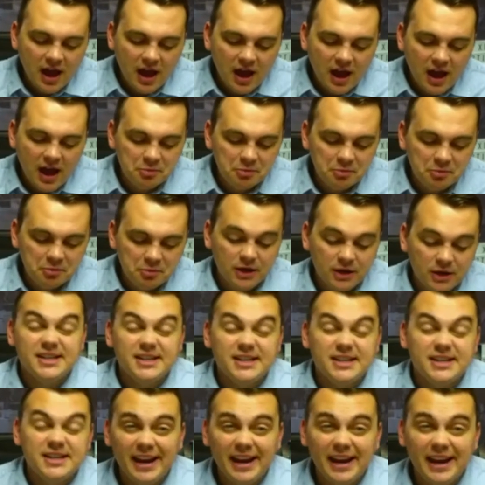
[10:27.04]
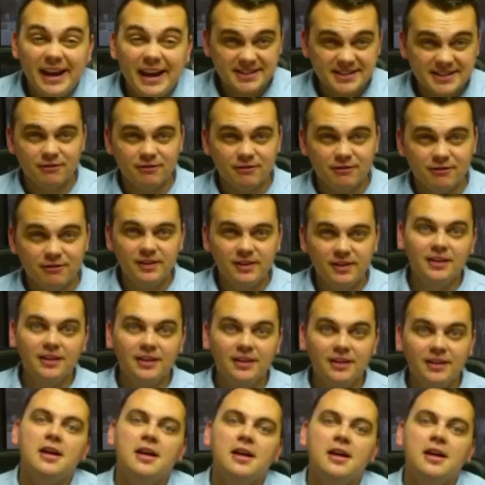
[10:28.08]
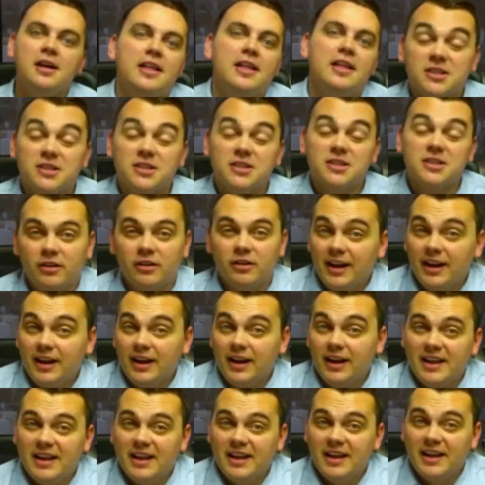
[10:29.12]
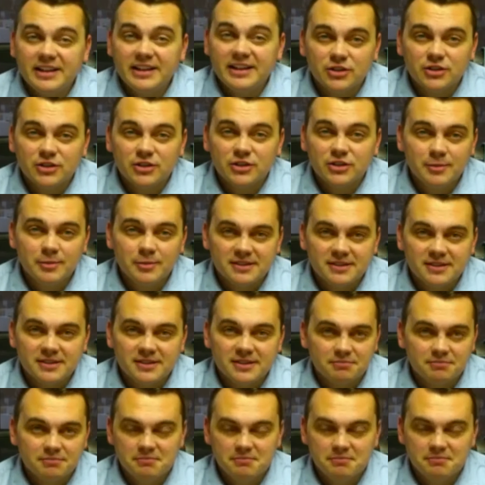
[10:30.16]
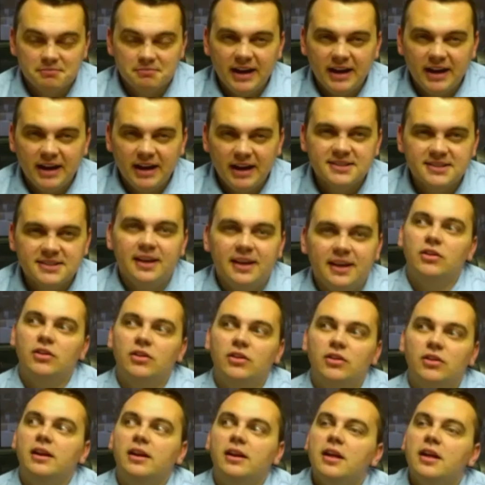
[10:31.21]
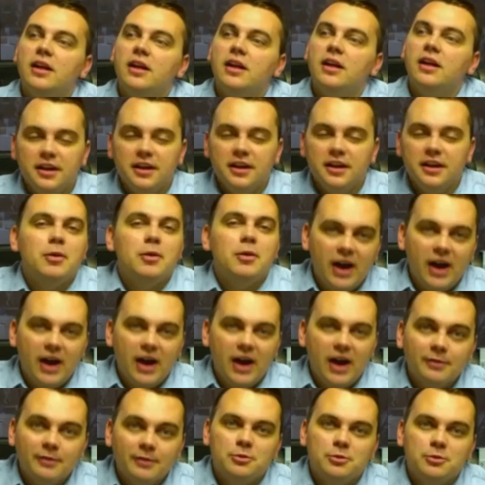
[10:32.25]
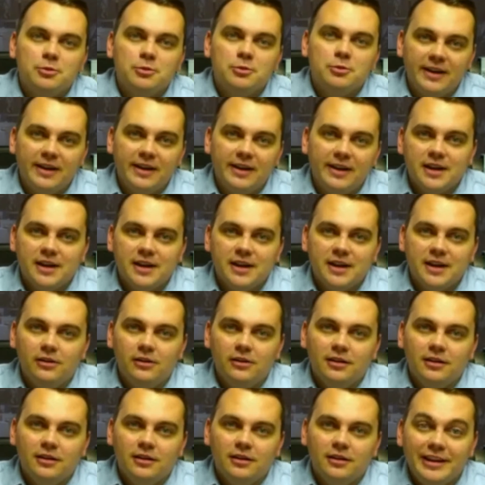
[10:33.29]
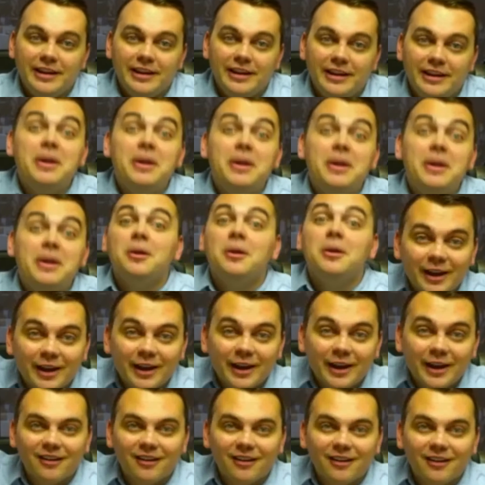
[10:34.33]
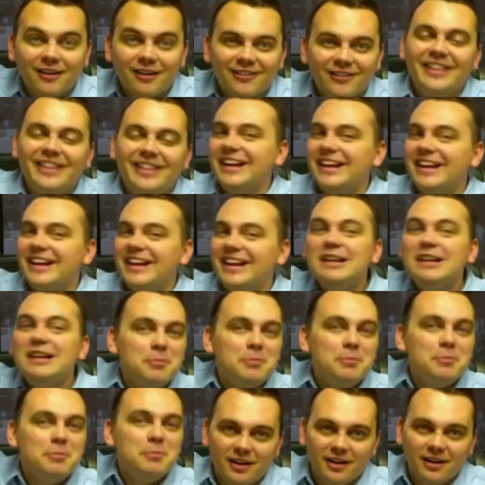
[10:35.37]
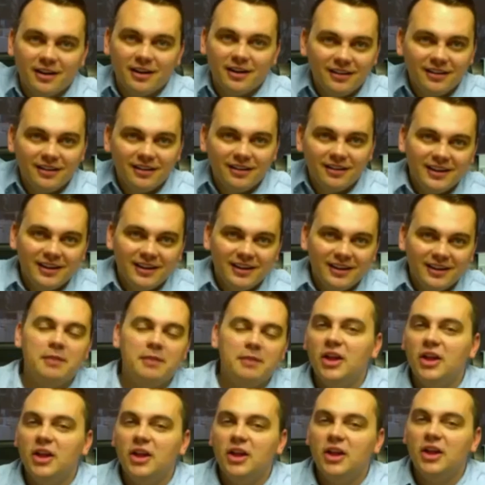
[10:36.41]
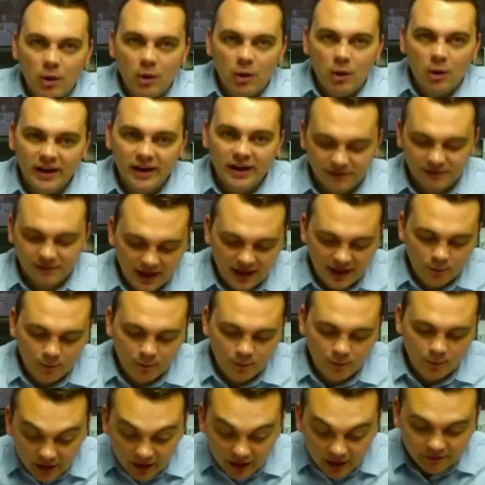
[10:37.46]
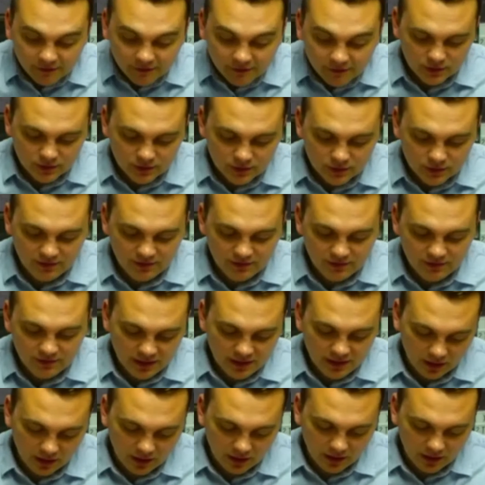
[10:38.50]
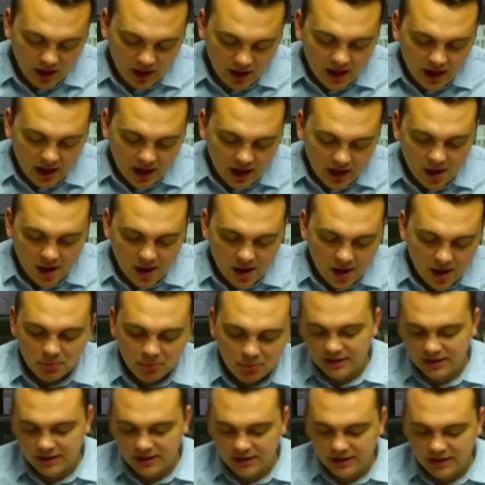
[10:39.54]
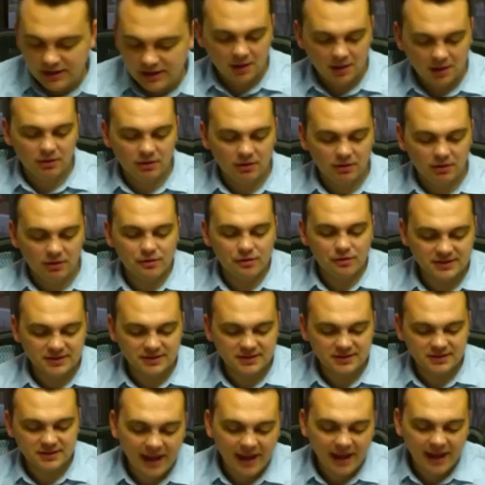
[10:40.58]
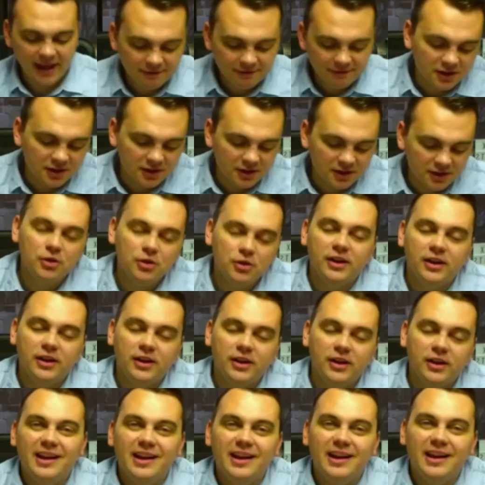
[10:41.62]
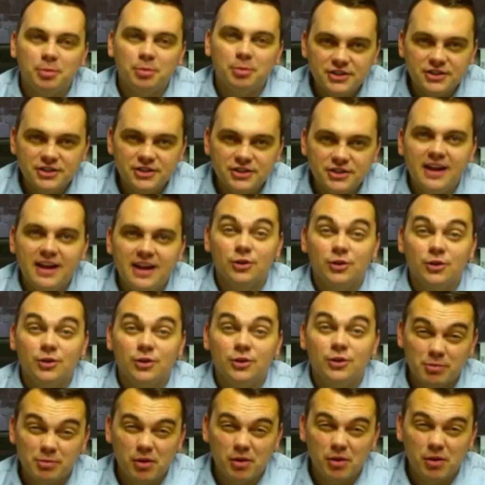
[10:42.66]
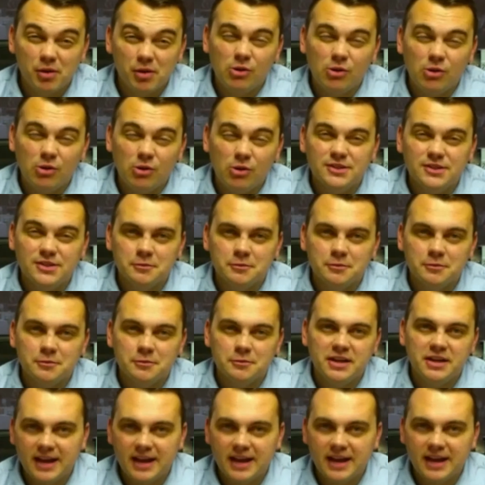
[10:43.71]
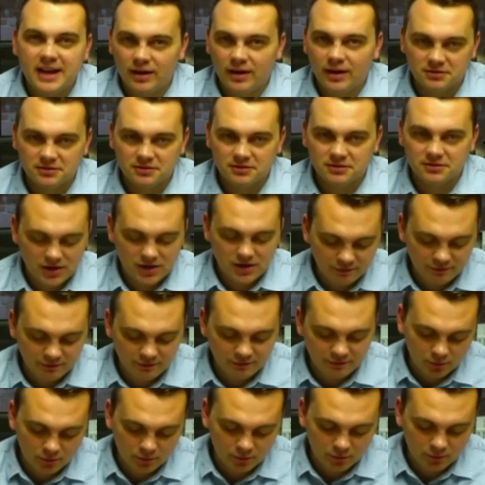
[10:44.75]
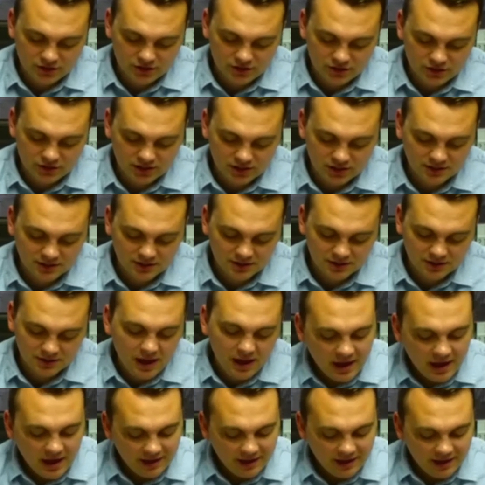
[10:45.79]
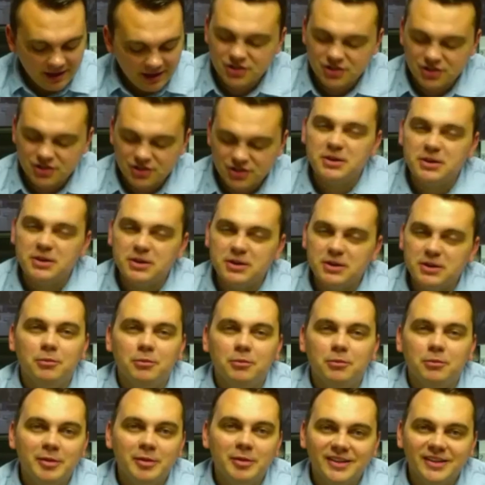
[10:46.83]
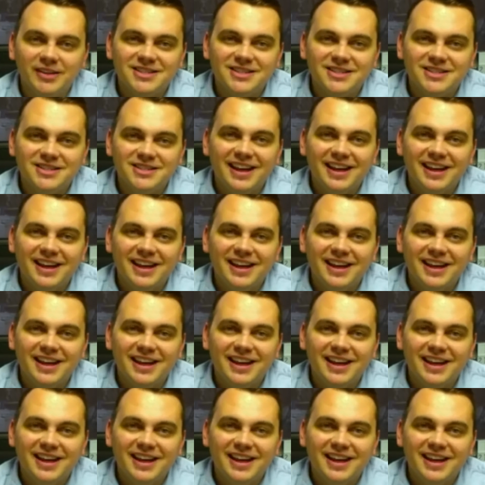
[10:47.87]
I put down 10x everything. And that's part of like kind of that Nix Your Limits mindset of like, think about that optimal lifestyle. Now make it bigger, right? Like even bigger. Okay, play that what if game. What if it was even bigger? I put down a couple other things like have fun, communicate, appreciate. Those are big priorities for me and how I try to form relationships. And then just become limitless.